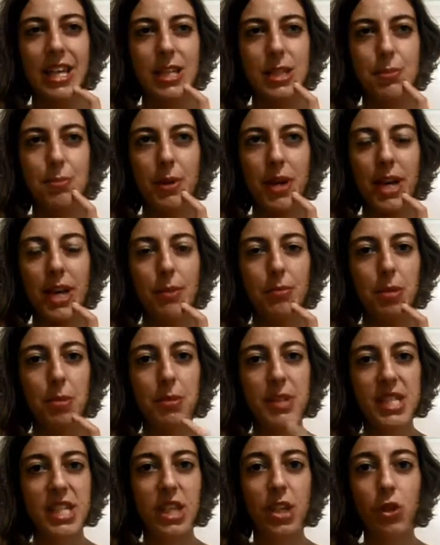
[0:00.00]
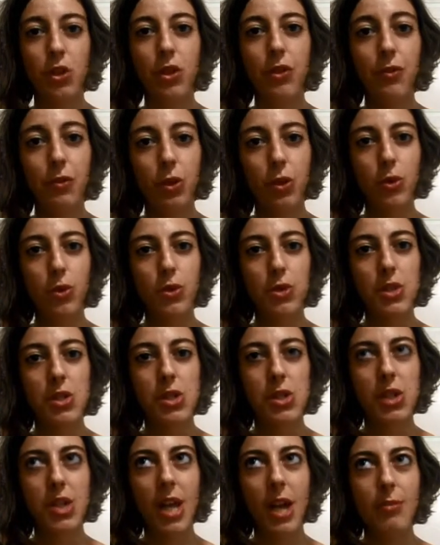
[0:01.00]
by BBC Good Foods,
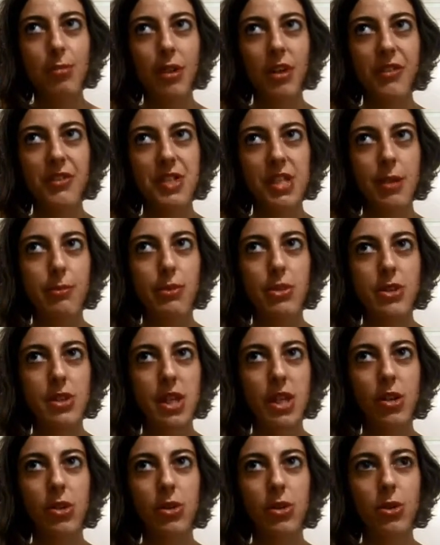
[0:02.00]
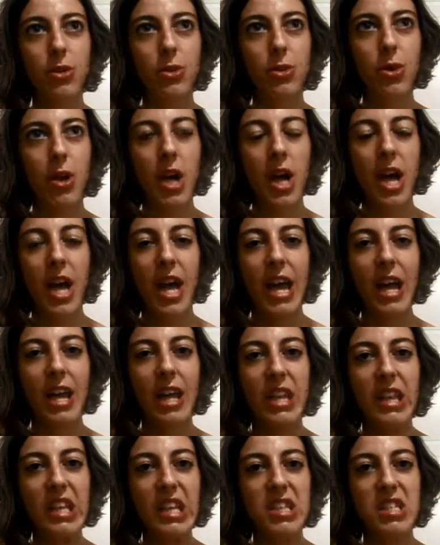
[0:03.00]
couple of summers ago,
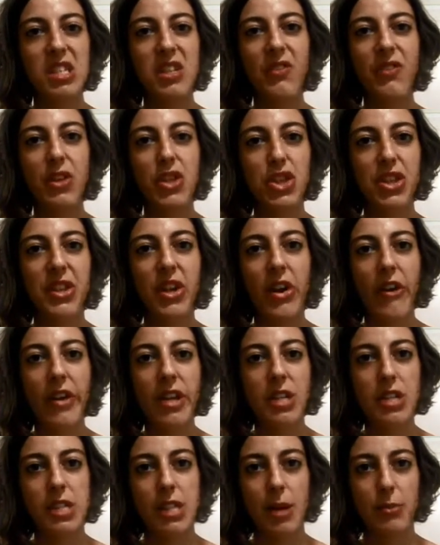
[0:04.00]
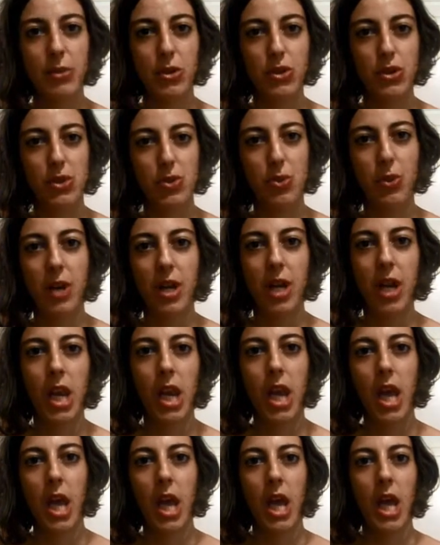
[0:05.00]
and it's the vegetarian summers one.
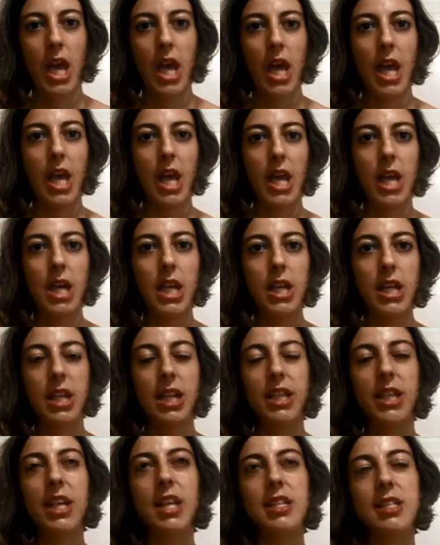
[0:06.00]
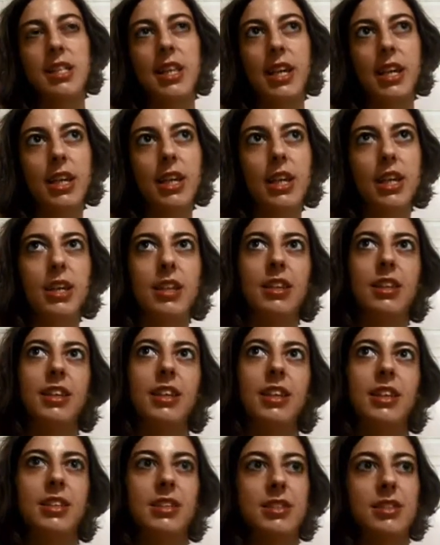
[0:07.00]
And it has like
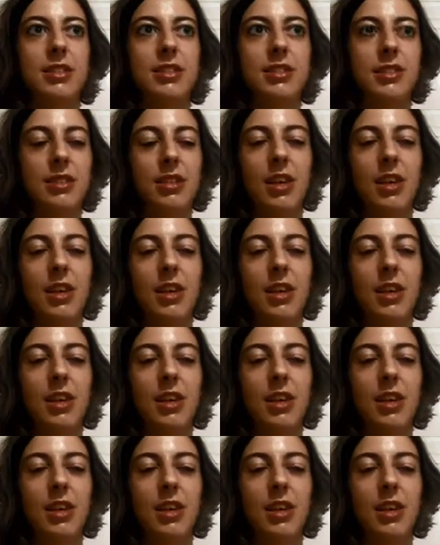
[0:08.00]
this